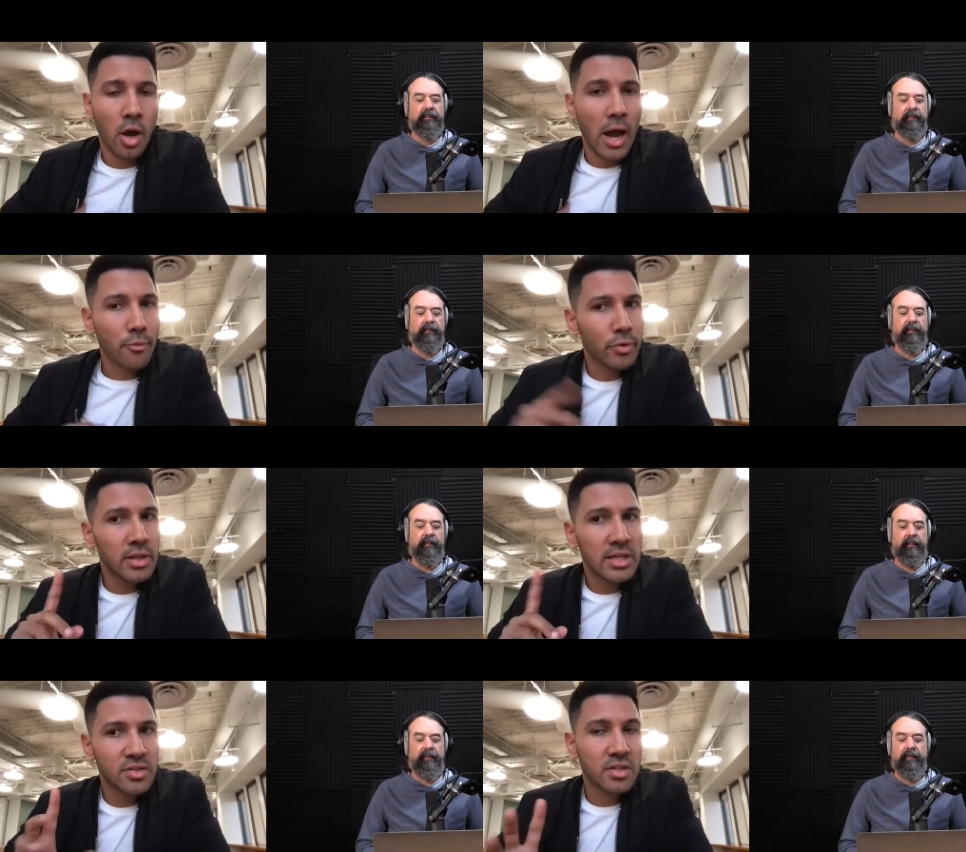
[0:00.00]
Speaker 1: I
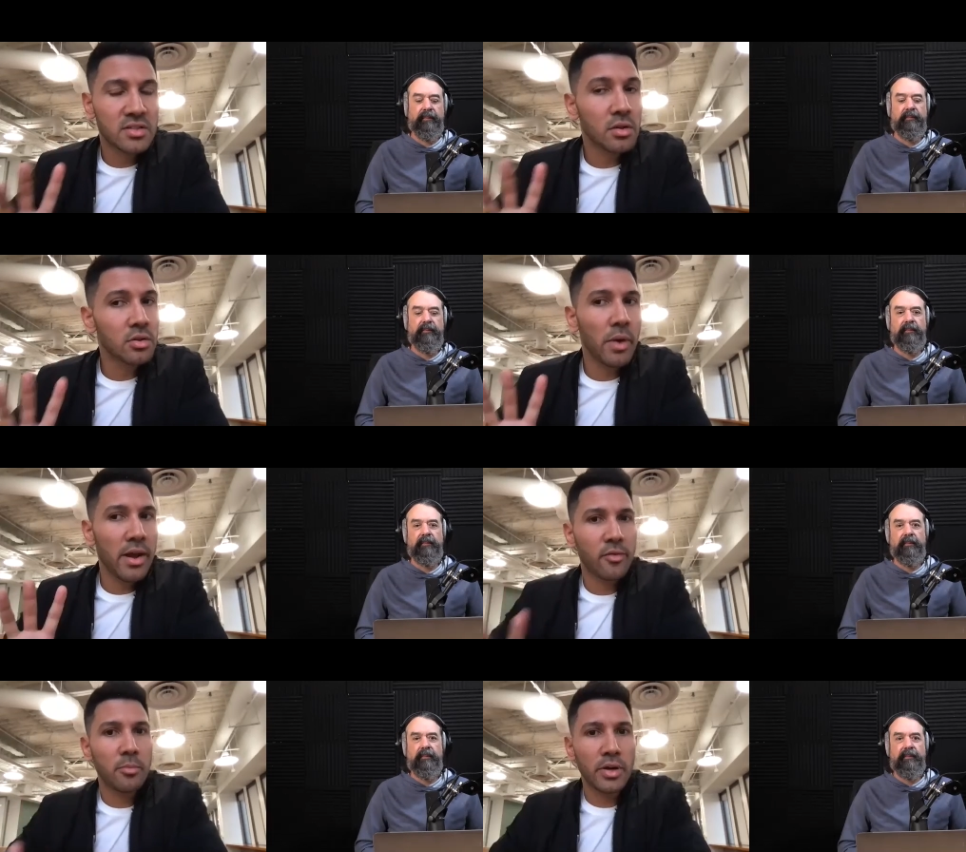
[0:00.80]
realized that's not the way
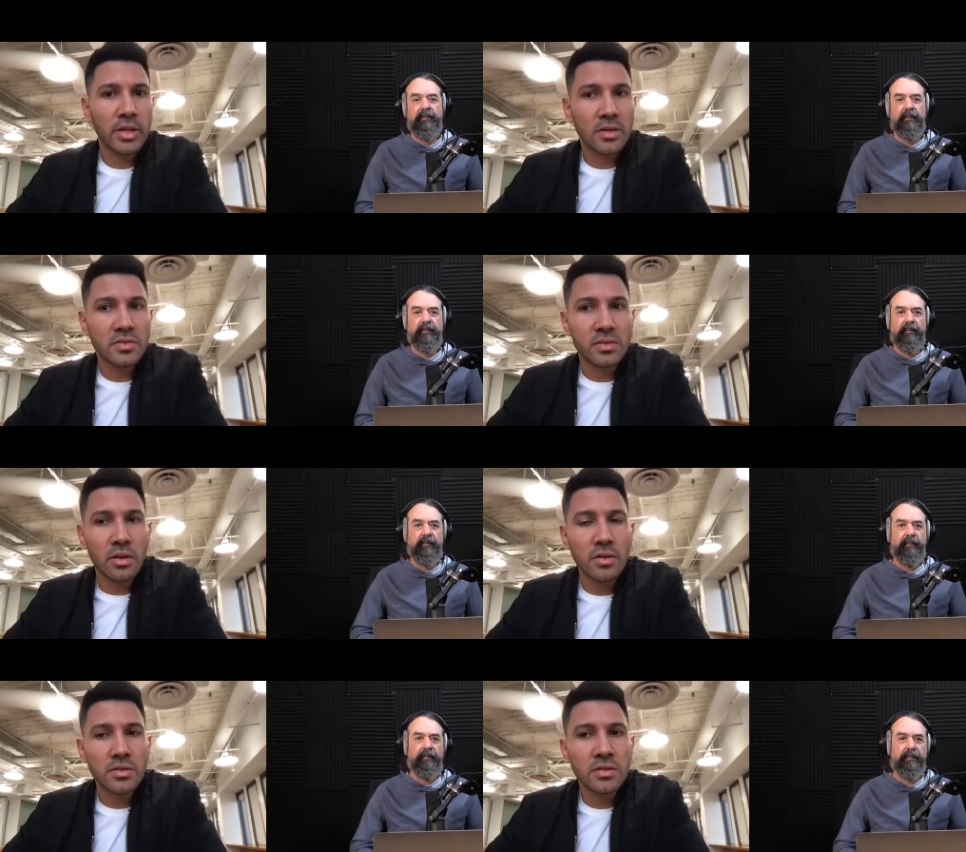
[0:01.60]
everybody else
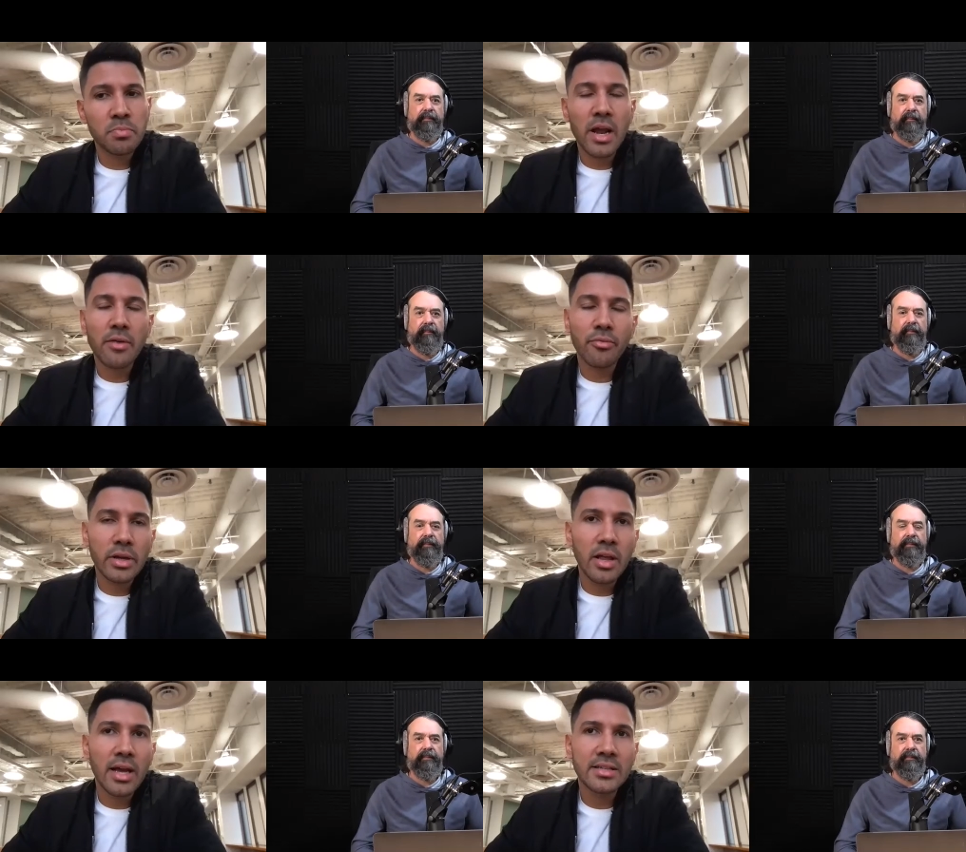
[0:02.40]
learns, but I
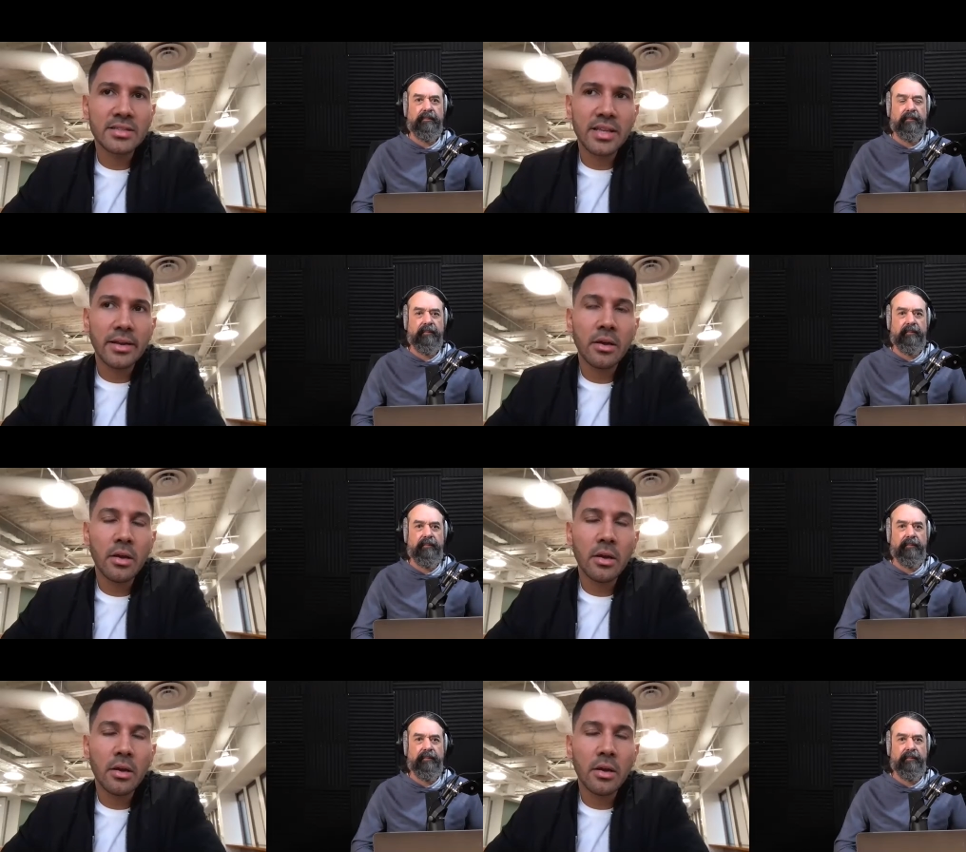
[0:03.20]
realized that